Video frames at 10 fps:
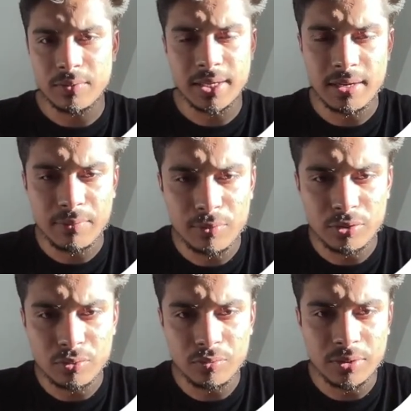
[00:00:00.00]
again, I
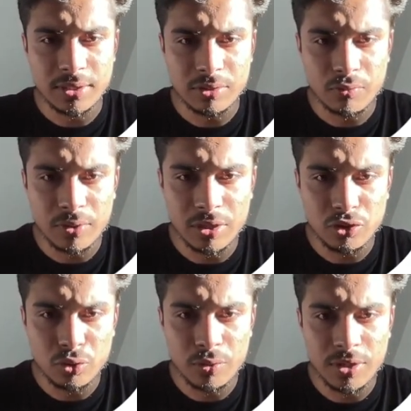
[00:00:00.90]
want to quickly
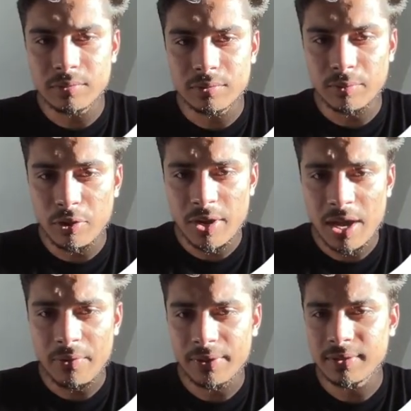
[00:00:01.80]
show here. So what you
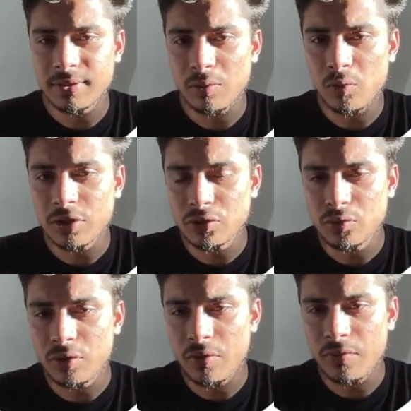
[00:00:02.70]
have is the Looker Studio.